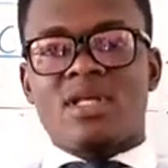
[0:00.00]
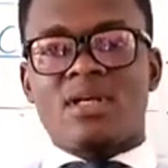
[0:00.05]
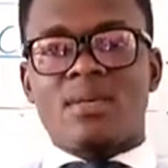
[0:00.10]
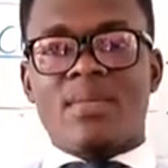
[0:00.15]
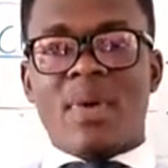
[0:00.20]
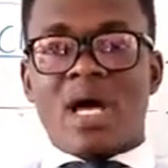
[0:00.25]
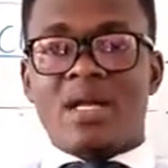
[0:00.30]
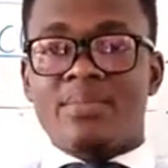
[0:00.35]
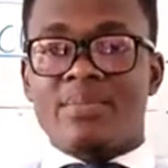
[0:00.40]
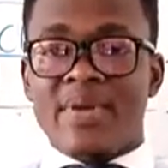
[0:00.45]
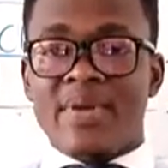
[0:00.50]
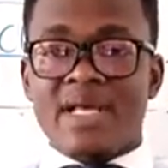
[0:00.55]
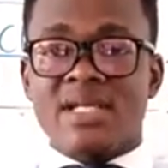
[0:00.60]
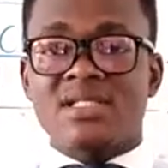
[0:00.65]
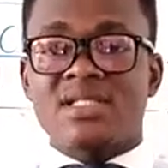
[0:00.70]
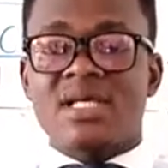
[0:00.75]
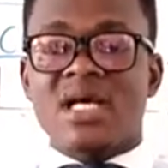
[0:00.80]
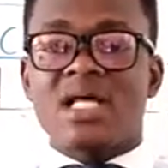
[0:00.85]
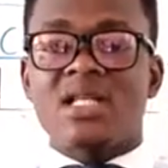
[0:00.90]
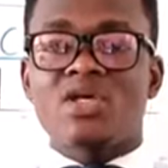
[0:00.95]
But
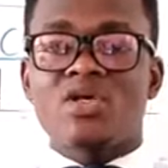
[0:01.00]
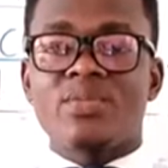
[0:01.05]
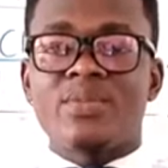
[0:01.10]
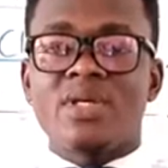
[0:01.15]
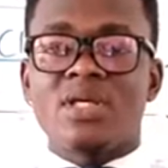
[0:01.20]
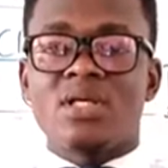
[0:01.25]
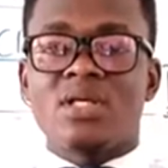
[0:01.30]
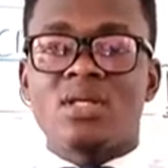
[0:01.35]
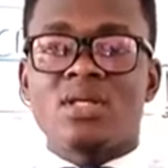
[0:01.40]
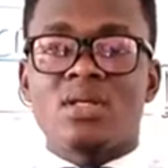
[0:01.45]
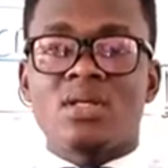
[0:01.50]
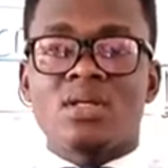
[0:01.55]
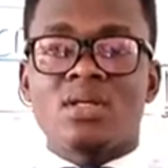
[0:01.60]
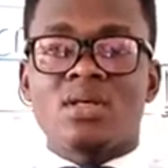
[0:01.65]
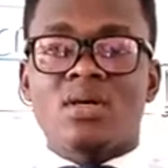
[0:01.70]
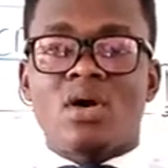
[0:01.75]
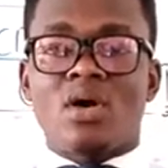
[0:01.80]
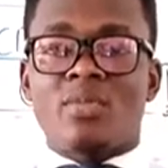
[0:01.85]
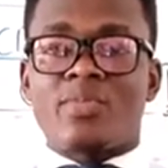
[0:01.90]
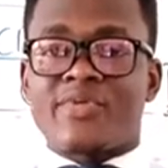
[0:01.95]
basically
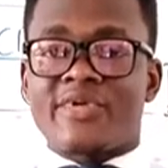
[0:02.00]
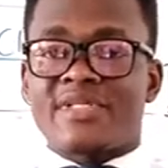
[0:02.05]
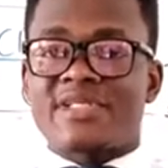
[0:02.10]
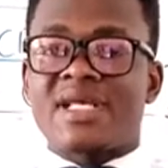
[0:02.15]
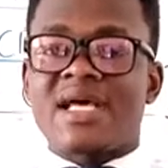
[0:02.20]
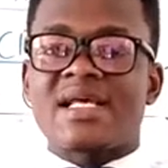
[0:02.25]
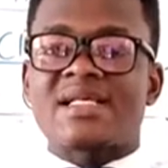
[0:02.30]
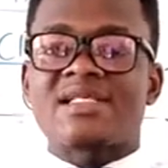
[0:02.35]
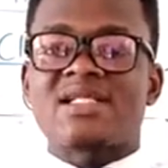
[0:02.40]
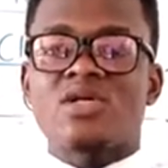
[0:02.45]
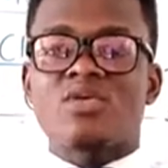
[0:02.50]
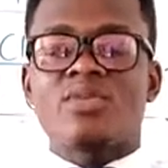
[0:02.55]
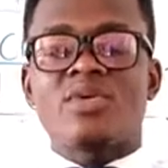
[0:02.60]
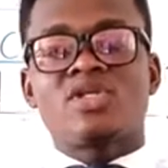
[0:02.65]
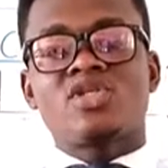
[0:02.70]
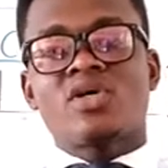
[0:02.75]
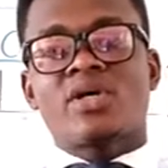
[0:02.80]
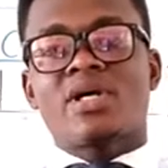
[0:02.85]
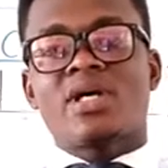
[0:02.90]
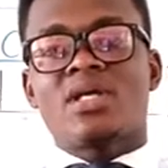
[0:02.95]
we're
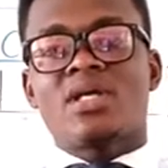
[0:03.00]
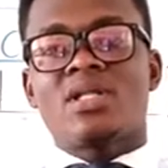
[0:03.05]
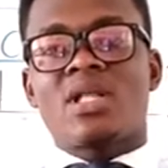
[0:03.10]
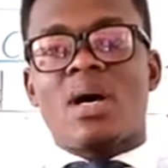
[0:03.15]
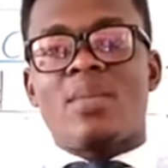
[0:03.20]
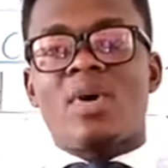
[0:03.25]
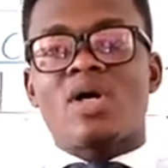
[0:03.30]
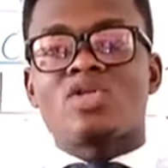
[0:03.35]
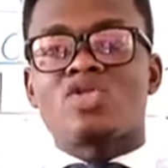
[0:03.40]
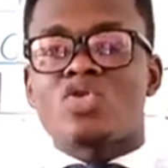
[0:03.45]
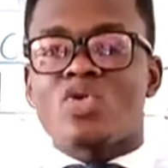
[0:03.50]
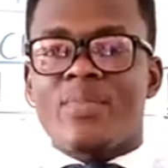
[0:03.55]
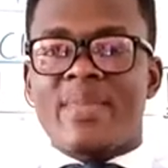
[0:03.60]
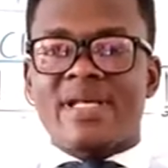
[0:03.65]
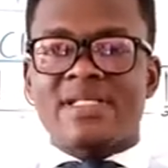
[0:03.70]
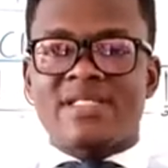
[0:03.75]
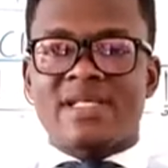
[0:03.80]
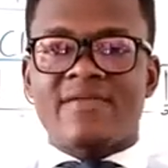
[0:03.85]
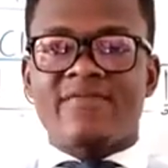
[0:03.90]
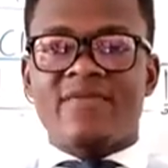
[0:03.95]
talking about
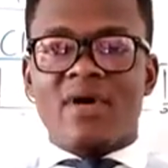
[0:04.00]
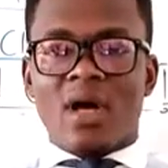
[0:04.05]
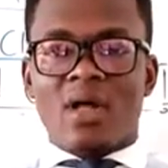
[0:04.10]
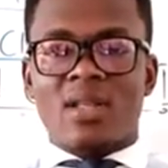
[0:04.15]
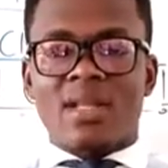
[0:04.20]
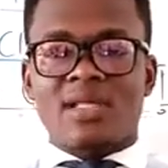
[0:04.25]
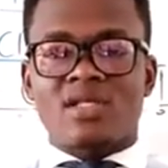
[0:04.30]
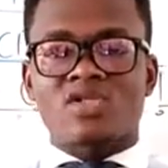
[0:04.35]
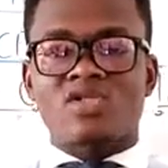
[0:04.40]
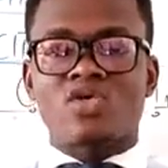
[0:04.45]
domestic violence.